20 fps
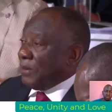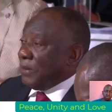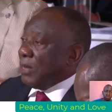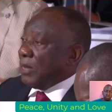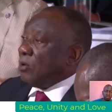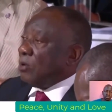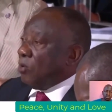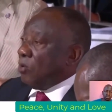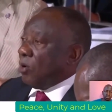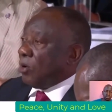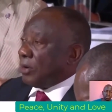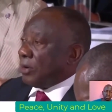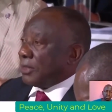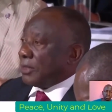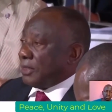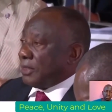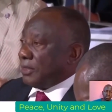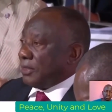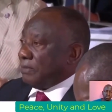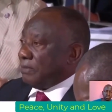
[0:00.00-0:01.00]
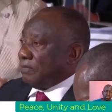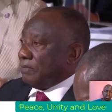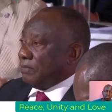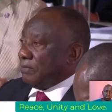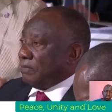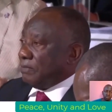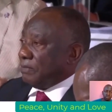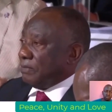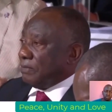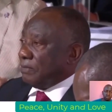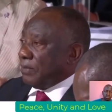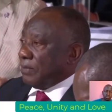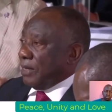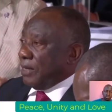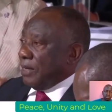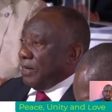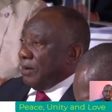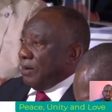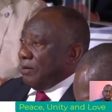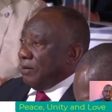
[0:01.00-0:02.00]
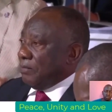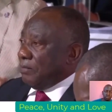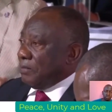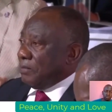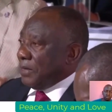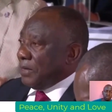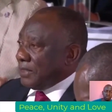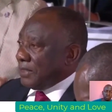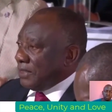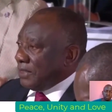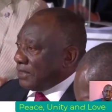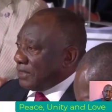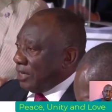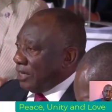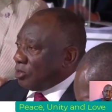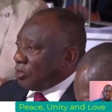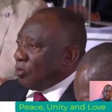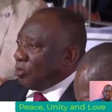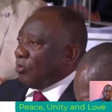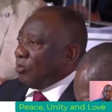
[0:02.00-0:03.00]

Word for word: being walked. President Sassou